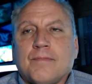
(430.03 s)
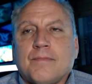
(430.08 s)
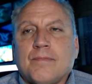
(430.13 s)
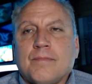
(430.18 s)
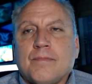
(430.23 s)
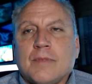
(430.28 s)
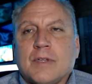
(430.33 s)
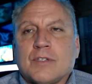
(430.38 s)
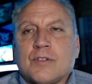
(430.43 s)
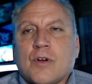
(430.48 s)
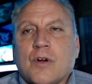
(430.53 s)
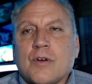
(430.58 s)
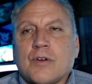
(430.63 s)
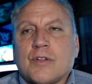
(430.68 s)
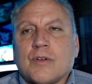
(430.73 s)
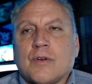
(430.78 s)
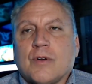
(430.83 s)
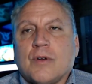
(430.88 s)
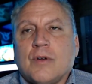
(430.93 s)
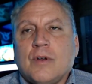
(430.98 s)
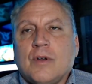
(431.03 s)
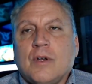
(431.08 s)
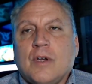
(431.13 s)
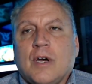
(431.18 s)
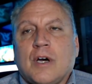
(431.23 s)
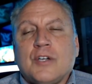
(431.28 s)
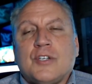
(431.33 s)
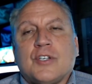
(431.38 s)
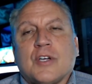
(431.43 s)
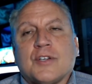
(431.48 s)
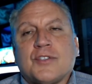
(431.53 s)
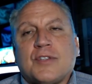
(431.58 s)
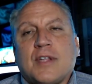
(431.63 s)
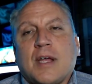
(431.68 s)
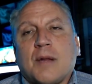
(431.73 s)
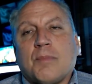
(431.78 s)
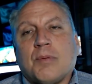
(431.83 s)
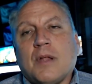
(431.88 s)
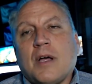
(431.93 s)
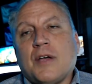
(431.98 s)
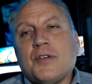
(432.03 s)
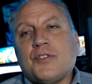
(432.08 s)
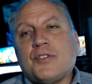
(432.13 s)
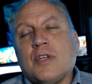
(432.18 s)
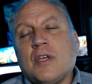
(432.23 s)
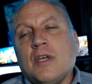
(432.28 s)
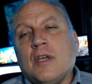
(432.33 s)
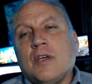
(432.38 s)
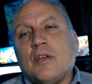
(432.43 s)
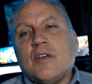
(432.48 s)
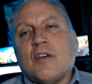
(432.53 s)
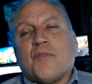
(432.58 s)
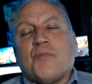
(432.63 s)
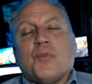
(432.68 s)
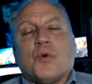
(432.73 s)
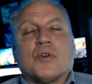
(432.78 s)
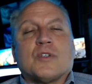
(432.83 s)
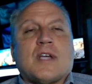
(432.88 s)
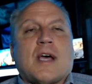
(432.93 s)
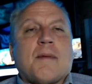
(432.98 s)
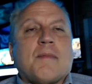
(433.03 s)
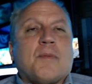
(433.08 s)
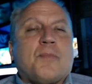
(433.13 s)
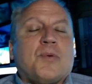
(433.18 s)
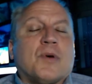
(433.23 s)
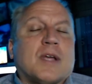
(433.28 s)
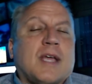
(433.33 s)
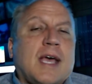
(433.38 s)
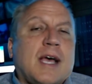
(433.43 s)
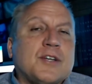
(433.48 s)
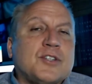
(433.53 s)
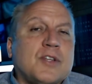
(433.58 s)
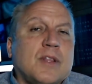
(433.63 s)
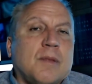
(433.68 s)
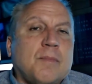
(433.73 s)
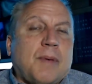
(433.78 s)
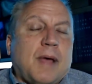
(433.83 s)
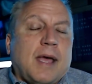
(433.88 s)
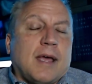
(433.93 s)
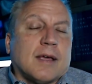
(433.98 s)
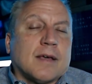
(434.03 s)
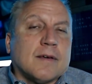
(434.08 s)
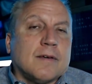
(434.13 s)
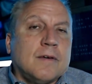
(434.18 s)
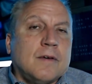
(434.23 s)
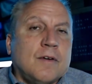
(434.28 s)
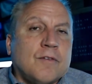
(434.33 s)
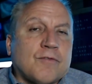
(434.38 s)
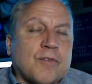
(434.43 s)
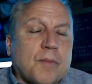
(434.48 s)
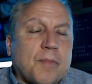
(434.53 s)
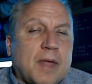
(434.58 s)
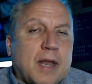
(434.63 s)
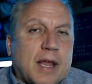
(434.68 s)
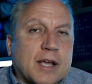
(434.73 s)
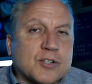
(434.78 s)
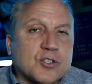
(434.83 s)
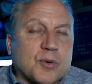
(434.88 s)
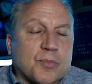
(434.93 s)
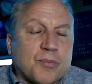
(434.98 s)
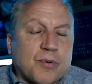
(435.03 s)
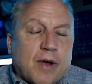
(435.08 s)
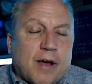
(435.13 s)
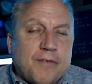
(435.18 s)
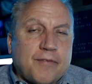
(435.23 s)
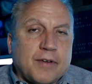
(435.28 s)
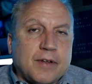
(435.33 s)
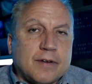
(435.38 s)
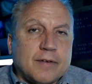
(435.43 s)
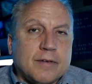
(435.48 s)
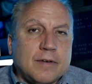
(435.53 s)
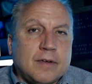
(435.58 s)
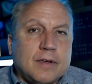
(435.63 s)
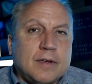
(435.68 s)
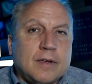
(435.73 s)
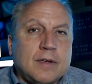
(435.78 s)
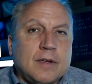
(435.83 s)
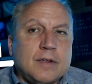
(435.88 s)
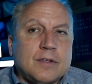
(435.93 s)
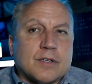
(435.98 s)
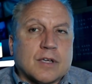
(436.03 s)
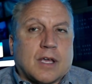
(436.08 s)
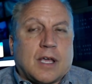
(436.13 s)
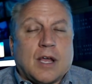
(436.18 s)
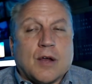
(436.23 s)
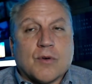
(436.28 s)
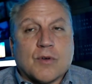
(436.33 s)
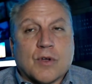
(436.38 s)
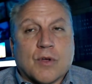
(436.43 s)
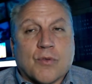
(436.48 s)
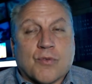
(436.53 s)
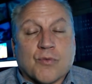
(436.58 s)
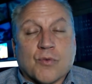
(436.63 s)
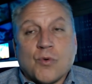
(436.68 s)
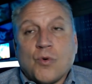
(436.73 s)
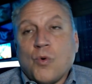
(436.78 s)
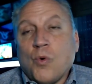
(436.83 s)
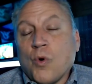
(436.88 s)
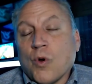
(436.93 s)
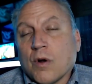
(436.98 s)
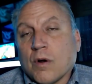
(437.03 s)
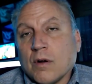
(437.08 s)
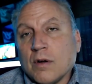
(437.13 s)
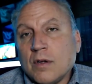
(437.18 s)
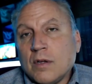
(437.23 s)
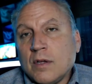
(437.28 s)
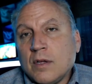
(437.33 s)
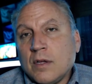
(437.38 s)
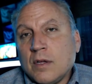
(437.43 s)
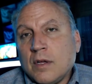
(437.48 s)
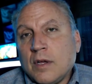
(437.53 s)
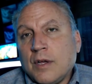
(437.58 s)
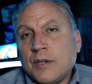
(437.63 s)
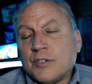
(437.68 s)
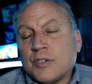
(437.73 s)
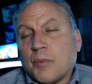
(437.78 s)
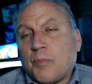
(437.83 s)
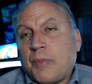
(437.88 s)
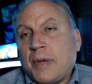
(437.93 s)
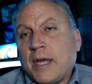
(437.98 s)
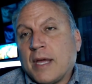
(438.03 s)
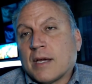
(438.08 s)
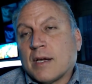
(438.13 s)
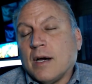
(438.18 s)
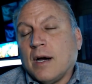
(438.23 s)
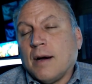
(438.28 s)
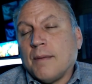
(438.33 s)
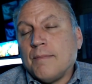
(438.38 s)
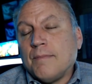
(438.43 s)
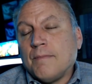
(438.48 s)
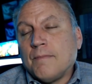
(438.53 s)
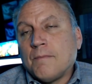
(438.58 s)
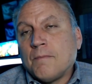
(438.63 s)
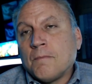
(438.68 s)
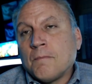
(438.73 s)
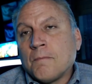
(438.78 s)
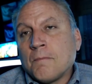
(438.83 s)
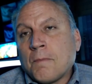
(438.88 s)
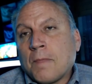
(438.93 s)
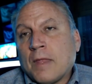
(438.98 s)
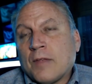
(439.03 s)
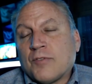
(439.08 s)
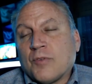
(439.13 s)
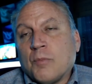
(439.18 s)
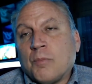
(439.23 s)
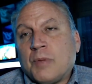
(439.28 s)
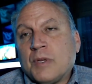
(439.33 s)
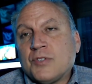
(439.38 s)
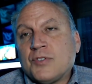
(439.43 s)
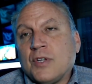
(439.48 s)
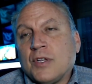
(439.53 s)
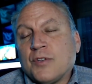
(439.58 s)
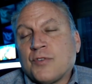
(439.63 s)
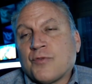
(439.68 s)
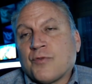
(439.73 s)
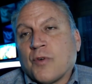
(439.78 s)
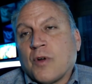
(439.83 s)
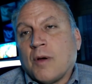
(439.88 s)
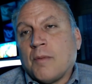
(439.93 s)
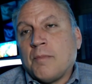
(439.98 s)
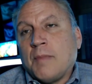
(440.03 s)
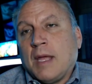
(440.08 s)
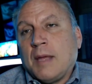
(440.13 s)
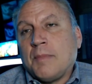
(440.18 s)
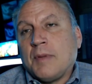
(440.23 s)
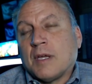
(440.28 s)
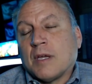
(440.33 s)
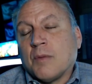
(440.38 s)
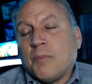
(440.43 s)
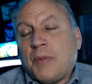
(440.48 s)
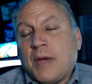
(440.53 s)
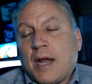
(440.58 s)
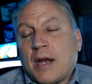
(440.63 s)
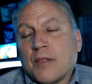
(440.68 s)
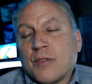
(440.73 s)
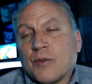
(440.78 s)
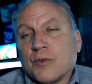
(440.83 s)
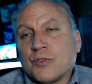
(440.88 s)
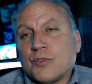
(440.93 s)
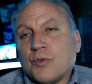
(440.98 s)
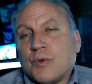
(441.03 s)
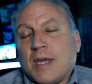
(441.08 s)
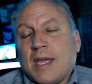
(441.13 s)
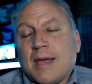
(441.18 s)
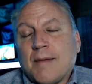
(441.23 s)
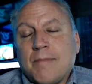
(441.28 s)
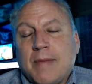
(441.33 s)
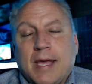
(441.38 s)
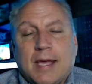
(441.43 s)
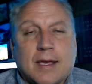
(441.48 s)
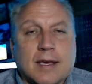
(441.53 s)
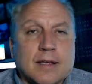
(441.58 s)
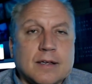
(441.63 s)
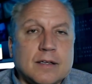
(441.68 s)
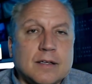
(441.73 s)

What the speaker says: It's hard to adjust then. Plus, you have more time to put cash in the bank from that extra profit to carry you through or to pick up some business from maybe competitors who can't make it.